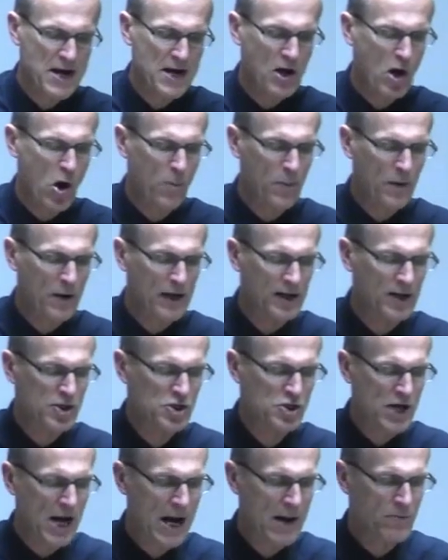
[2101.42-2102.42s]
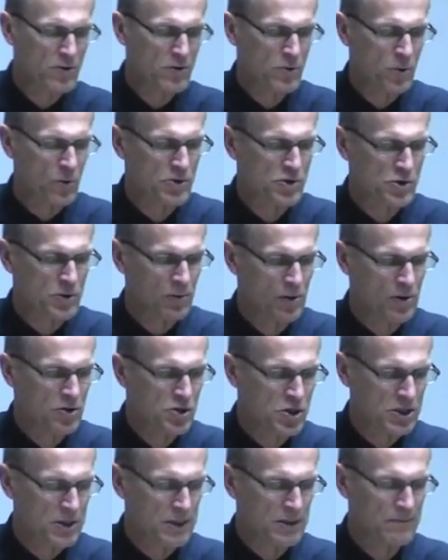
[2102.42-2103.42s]
open in his chamber toward
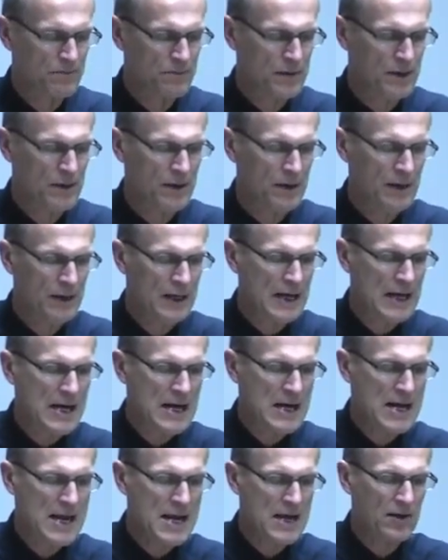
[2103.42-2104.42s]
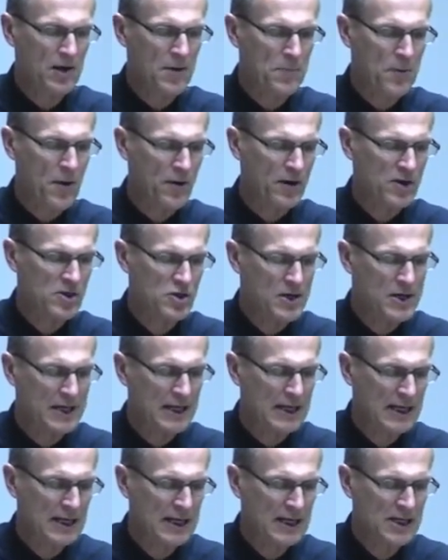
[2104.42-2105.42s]
Jerusalem, he kneeled upon his
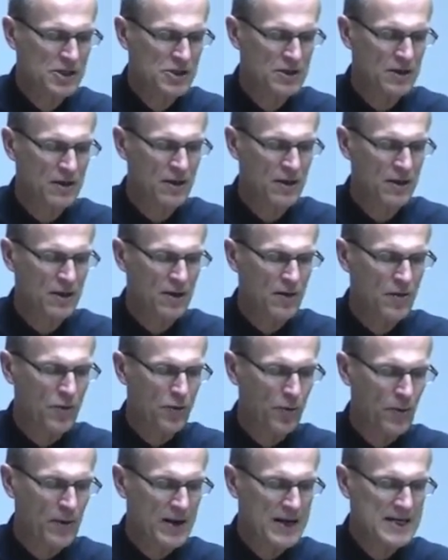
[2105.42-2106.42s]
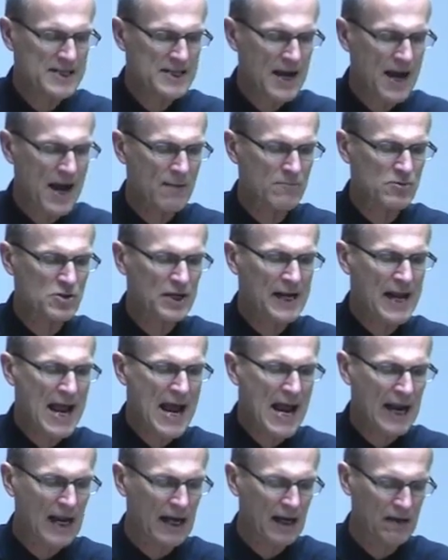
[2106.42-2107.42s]
knees three times a
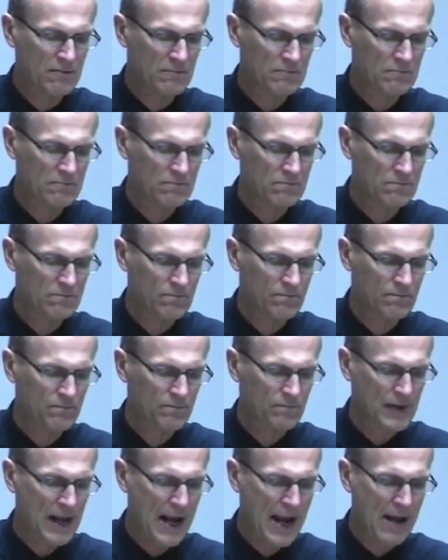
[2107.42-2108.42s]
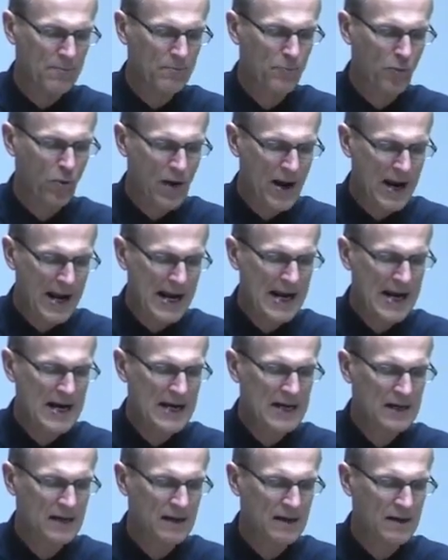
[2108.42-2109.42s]
day and
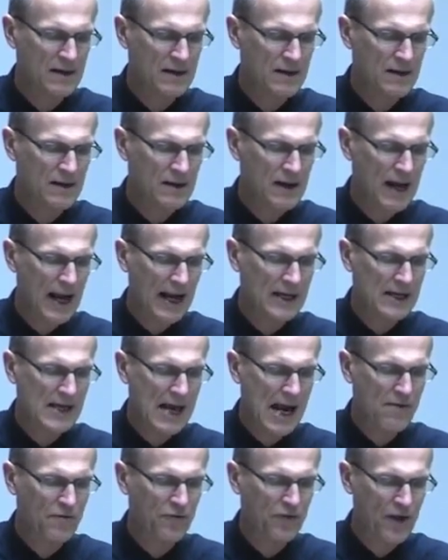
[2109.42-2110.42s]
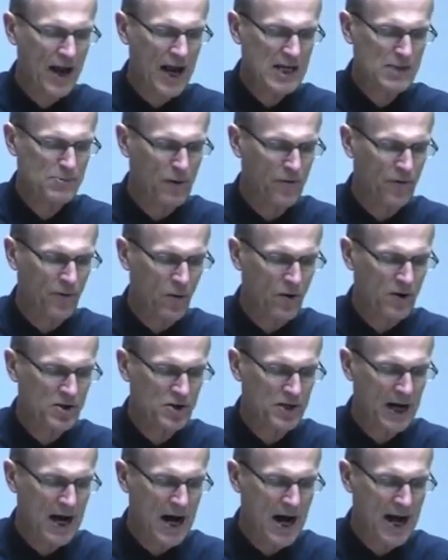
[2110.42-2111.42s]
prayed and gave thanks before his
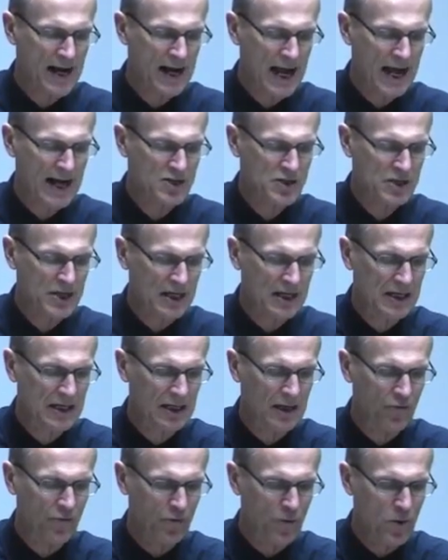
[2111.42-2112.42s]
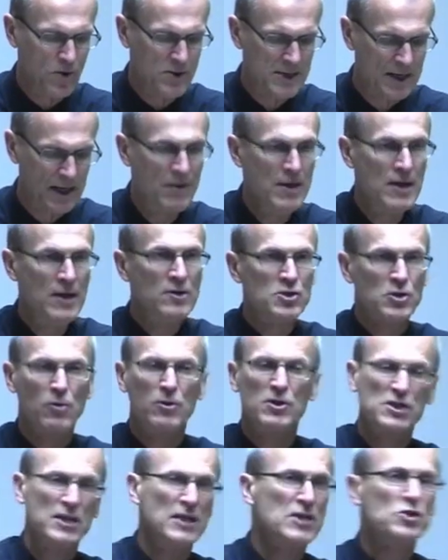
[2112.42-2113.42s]
God as he did aforetime. So
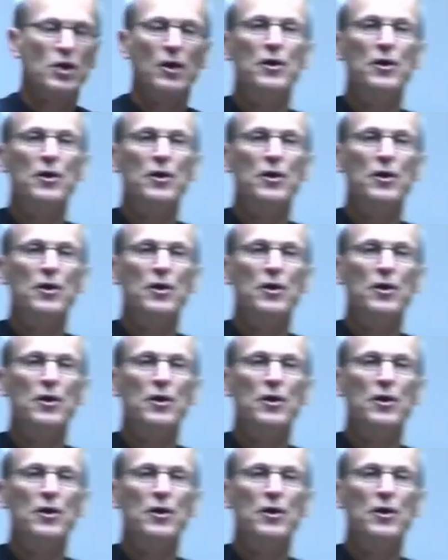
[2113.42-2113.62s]
is this a